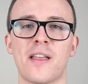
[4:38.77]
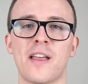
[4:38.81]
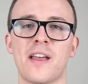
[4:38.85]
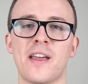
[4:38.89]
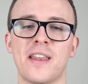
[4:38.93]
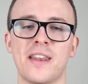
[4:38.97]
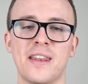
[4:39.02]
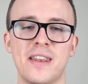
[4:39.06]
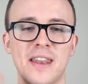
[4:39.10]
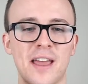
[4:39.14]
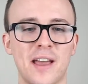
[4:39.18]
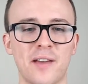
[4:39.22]

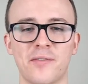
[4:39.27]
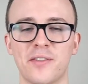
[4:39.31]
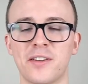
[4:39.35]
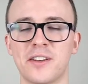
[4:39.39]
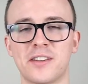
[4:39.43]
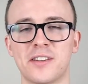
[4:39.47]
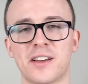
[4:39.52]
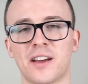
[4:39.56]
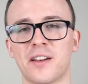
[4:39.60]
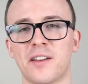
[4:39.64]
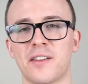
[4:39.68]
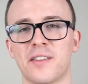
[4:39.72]
never
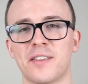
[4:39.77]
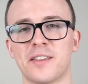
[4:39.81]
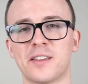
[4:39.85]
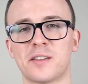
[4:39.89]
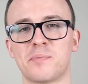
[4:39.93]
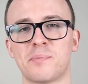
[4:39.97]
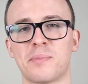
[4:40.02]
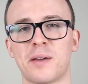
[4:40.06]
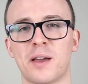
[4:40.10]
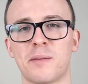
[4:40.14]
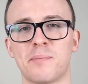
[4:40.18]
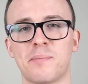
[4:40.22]
done
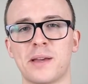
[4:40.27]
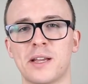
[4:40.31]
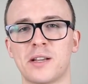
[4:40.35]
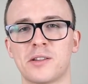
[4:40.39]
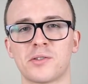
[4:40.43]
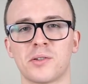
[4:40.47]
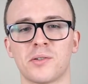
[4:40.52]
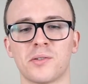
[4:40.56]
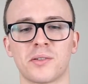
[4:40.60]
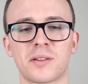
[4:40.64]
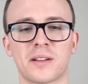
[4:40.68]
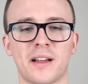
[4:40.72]
a big
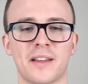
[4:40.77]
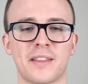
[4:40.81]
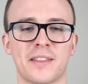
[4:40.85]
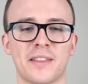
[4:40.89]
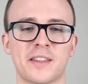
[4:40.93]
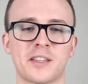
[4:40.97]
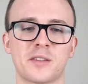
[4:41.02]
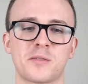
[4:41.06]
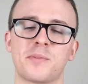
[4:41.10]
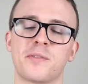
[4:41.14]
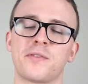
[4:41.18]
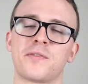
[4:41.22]
talk like
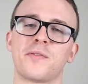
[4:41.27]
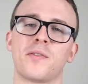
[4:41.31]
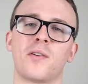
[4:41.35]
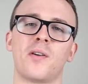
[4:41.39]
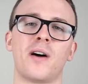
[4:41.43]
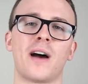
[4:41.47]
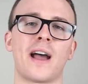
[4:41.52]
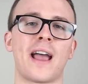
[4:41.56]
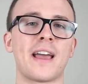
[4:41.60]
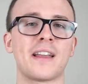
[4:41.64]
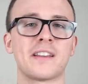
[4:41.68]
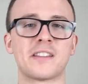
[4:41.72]
this before.
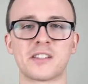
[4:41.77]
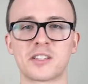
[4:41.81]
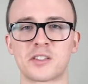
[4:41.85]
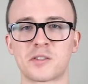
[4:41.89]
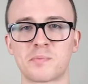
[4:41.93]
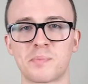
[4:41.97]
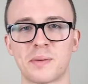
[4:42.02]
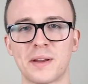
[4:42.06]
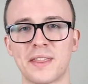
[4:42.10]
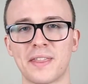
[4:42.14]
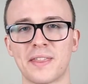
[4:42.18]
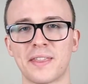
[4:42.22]
I had to
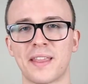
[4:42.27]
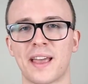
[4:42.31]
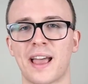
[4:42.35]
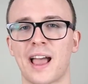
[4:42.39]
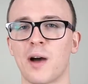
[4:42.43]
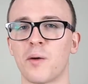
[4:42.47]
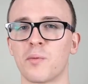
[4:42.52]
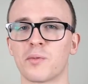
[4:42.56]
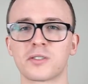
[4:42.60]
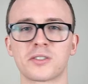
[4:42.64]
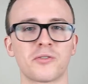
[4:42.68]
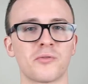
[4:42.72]
sprint there. I
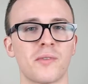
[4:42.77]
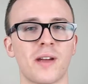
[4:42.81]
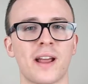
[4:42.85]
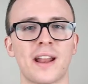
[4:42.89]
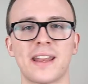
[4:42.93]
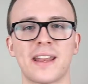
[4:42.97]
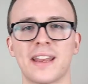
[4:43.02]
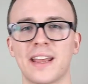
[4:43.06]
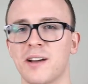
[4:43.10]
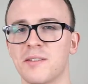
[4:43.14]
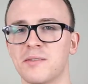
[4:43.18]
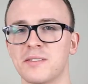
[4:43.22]
wasn't
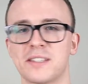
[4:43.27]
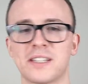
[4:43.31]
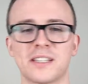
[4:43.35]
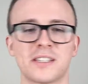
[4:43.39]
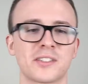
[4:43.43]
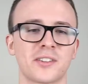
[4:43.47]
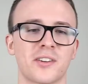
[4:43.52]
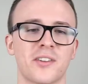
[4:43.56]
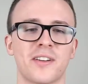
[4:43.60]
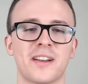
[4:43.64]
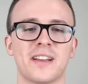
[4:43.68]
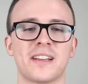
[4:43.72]
ready. I was
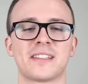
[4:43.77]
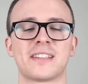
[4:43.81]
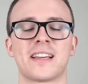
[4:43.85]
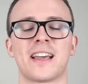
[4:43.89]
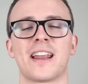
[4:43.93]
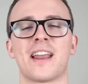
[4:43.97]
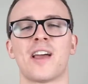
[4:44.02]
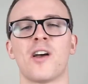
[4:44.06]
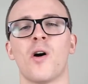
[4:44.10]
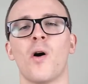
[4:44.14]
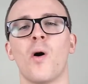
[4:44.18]
disorientated.